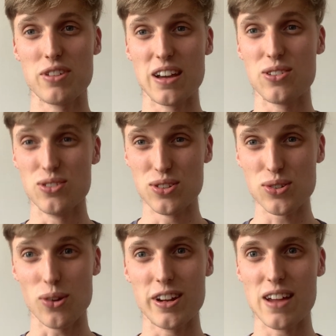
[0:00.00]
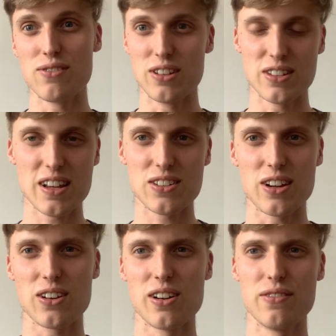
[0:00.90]
We get good solid evidence. That's
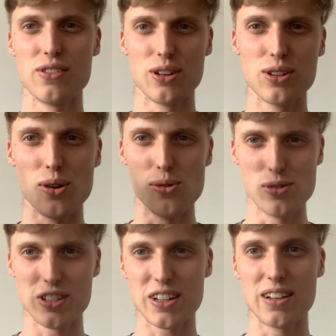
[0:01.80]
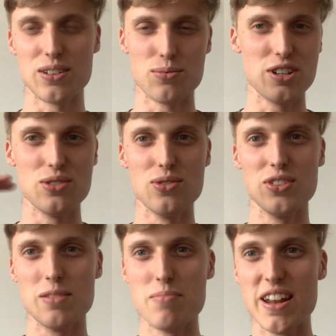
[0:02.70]
like kind of the gold standard we
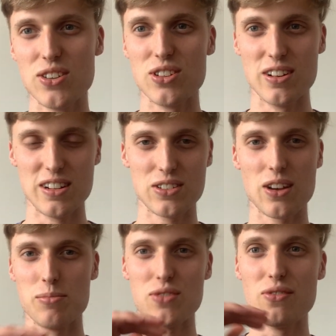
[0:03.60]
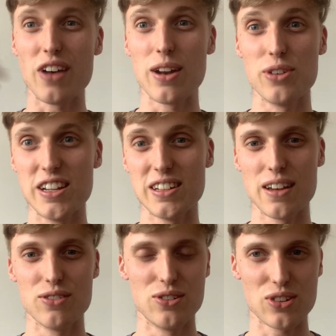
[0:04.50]
use in medicine in terms of evaluating
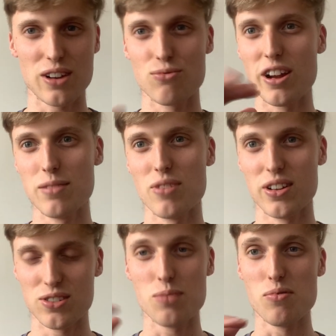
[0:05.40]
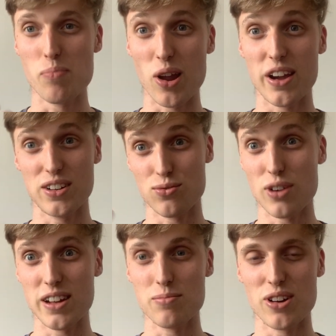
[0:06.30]
evidence, like a randomized, double-blind,
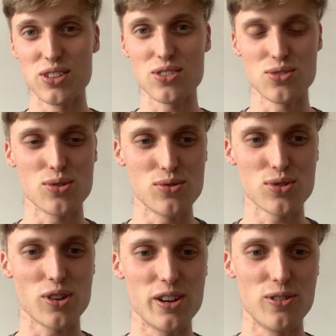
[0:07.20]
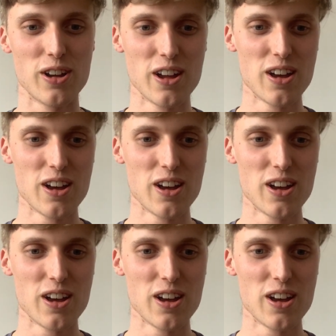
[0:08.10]
randomized controlled trial.